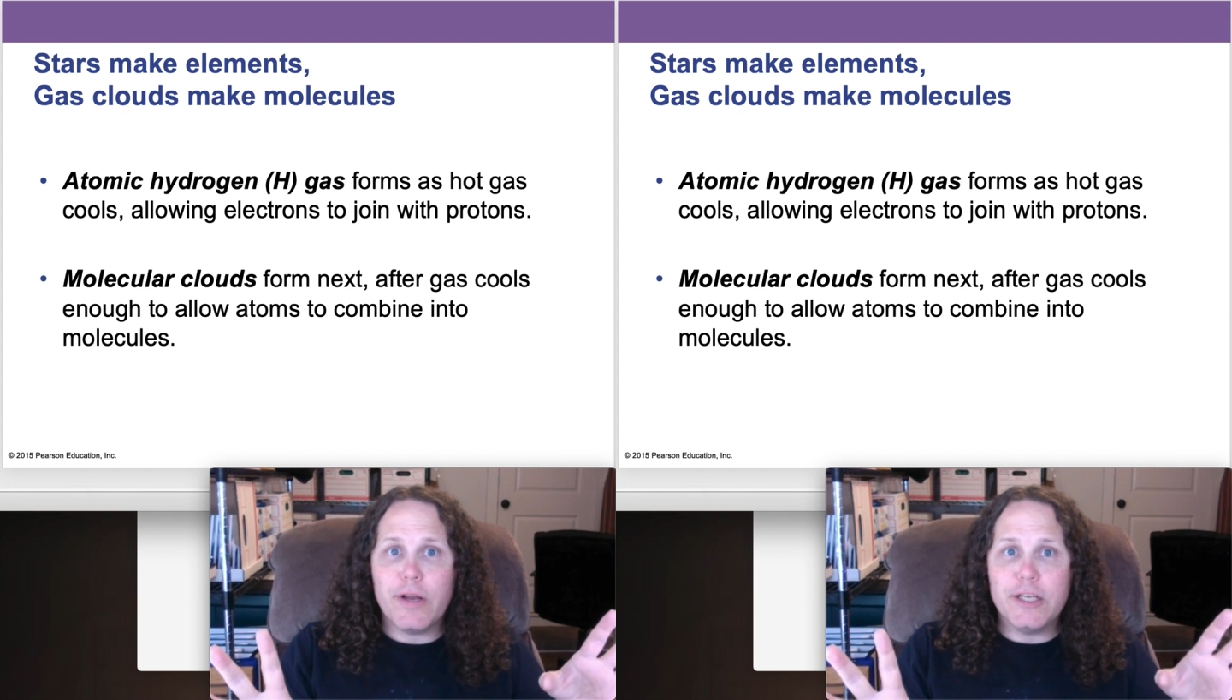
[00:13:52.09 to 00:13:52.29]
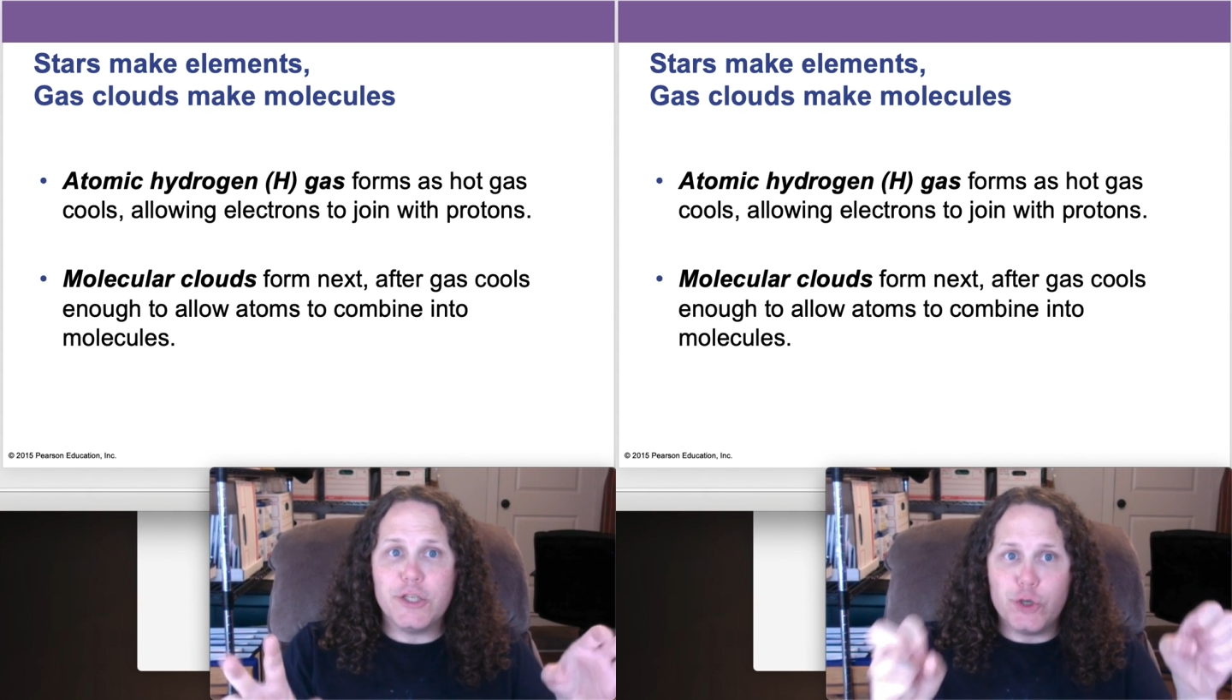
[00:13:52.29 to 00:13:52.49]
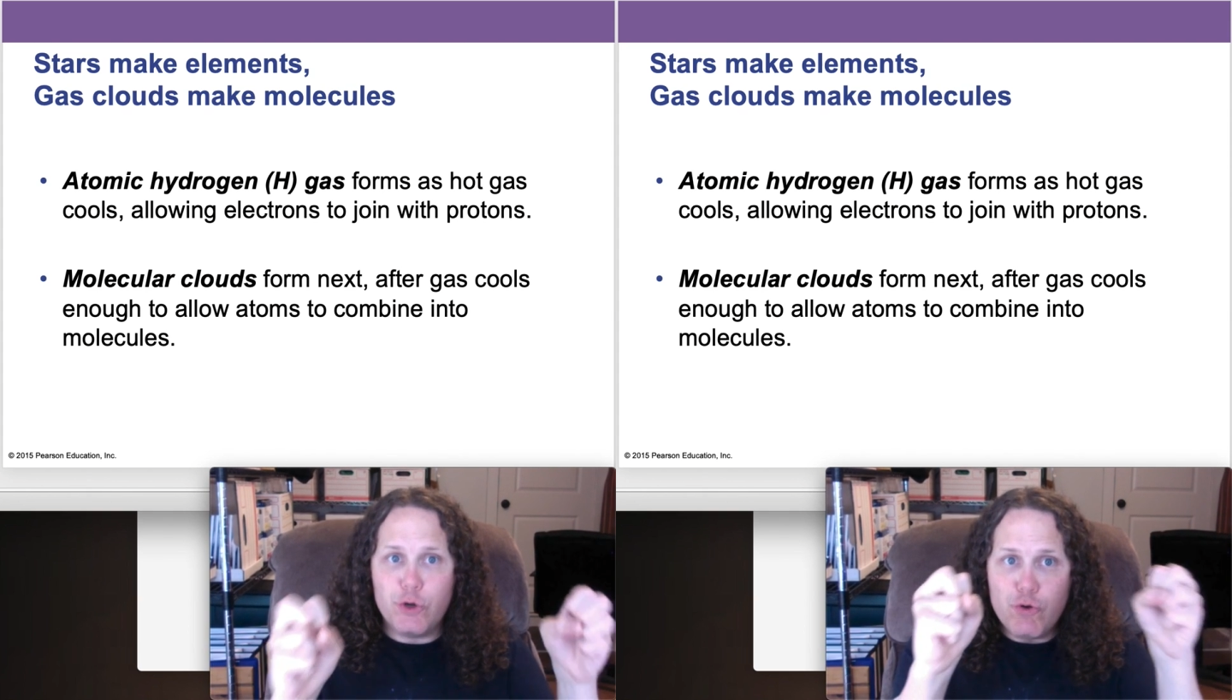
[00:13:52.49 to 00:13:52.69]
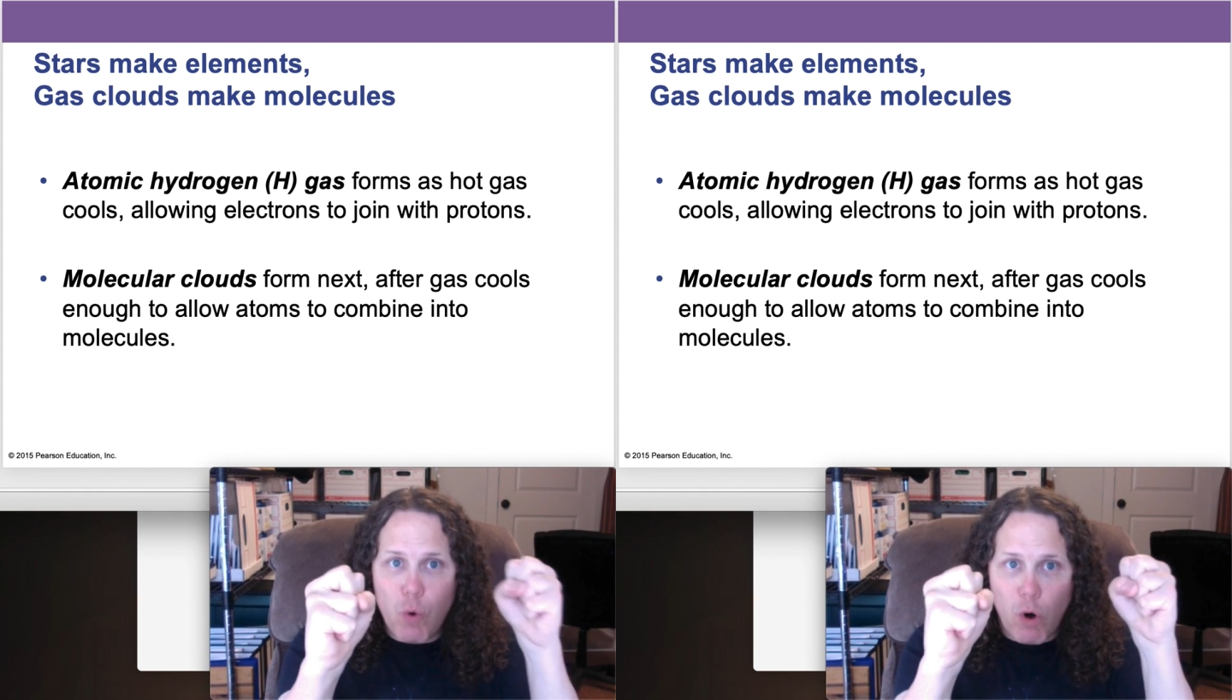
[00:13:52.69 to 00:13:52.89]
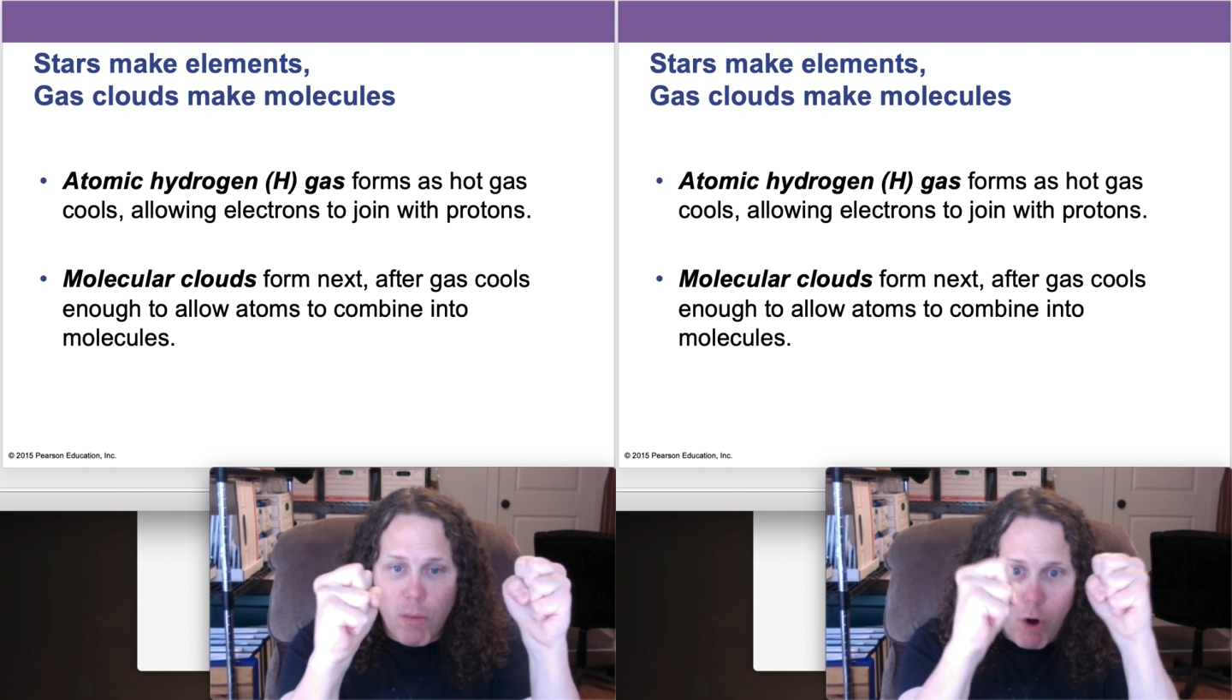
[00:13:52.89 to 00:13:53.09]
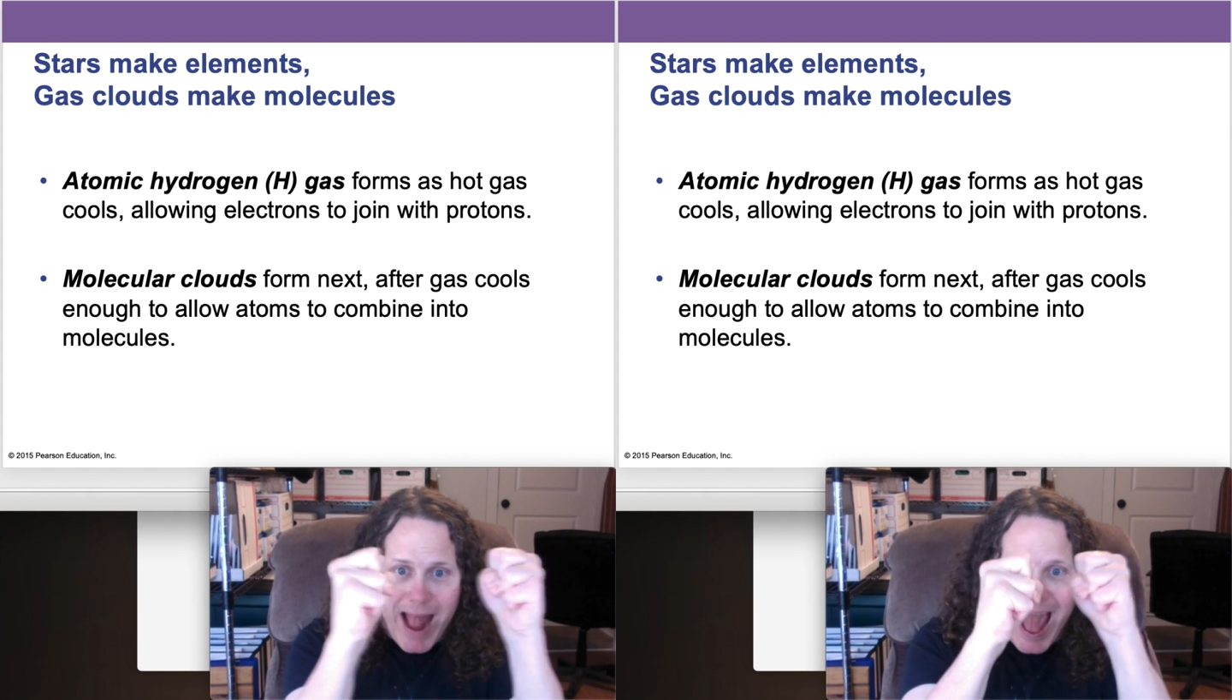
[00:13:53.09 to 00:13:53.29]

is two or more